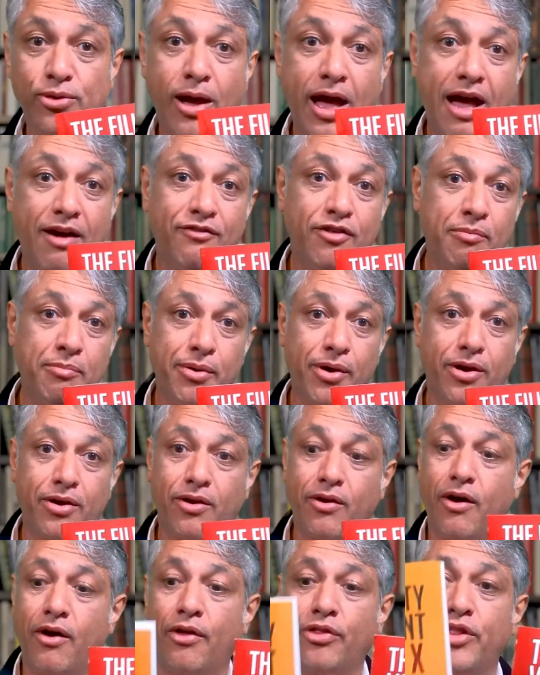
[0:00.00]
have a book
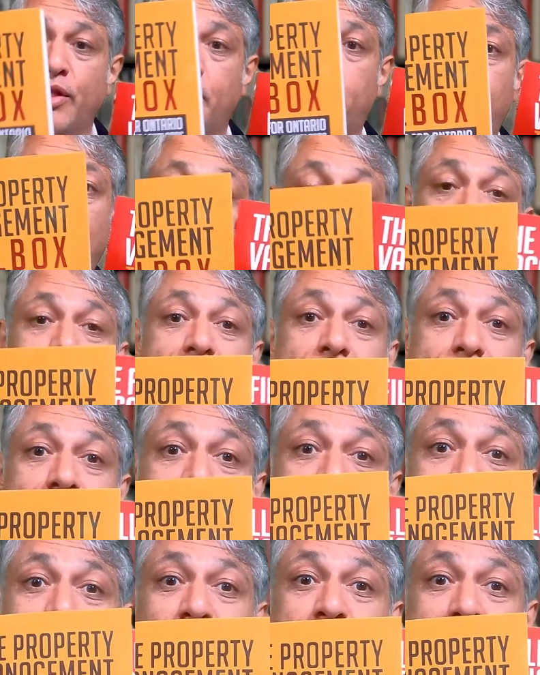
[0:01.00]
called The Property
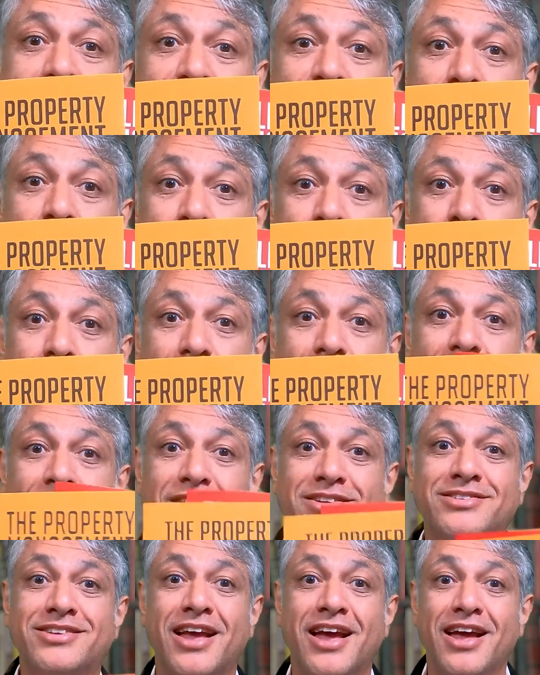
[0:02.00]
Management
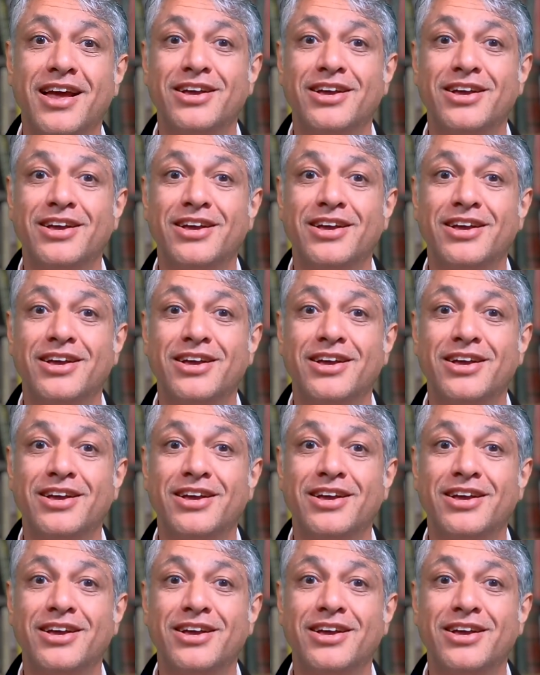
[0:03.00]
Toolbox.